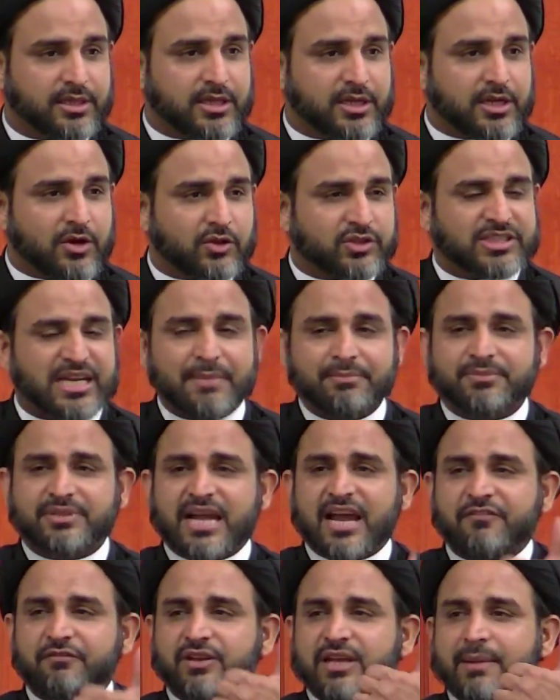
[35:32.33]

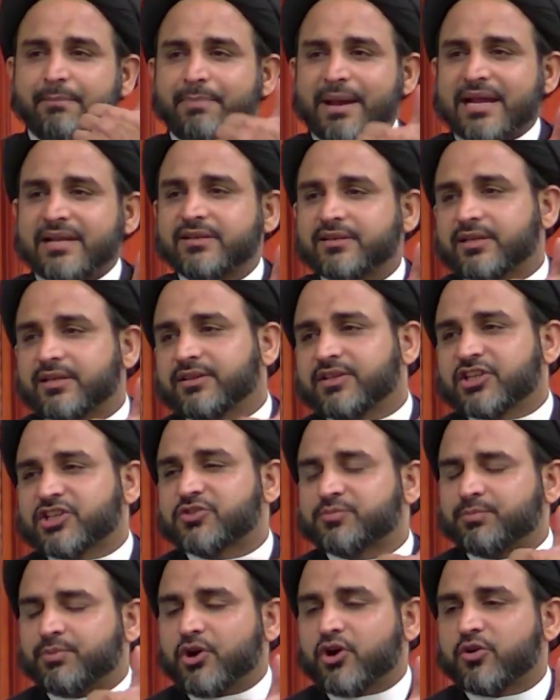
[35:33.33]
Sometimes we abandon this
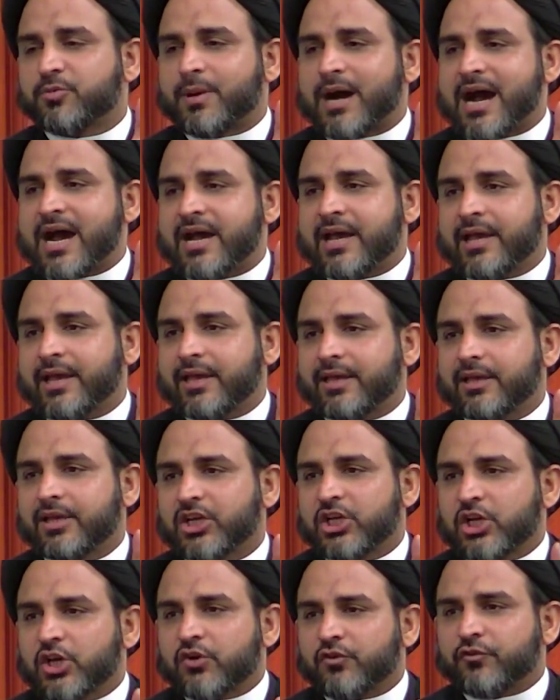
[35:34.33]
book by
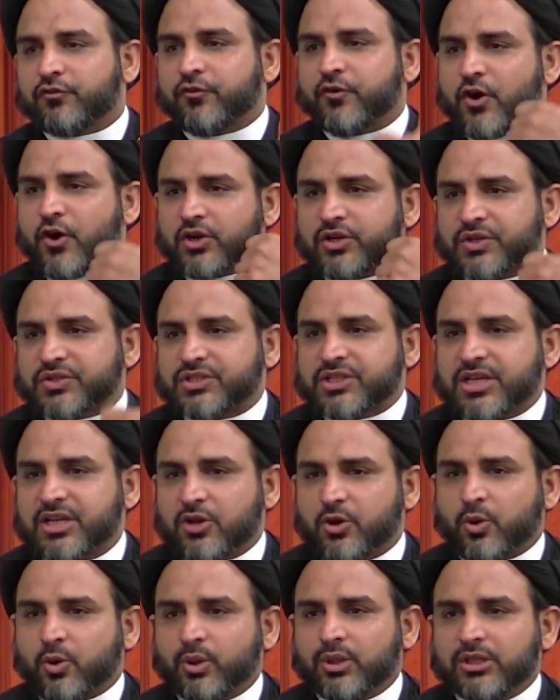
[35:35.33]
focusing
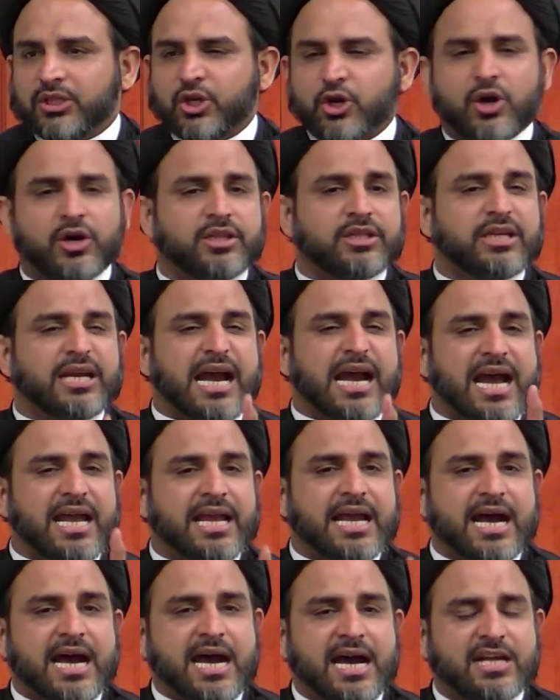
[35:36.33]
only on the
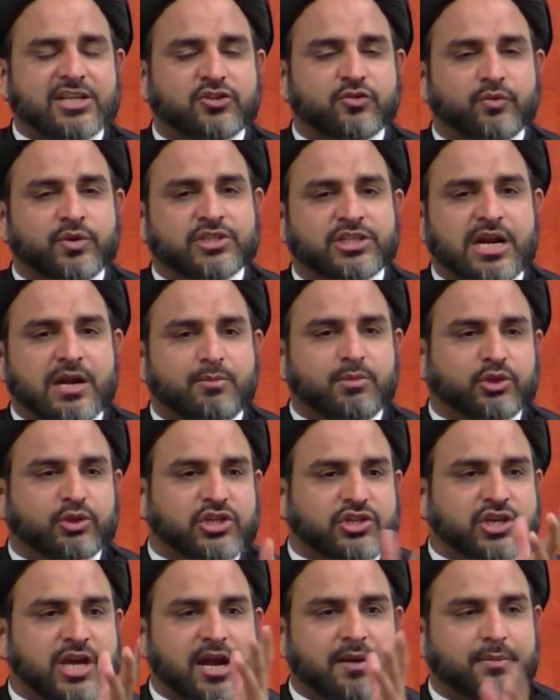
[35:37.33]
ayat which are
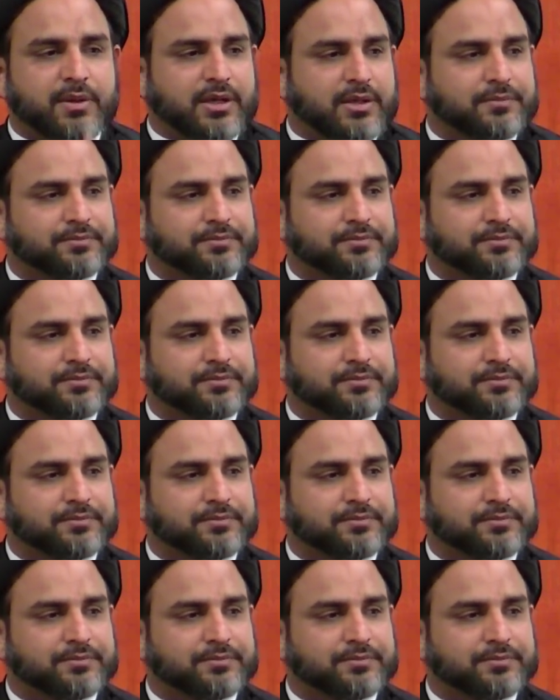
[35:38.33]
mutashabih.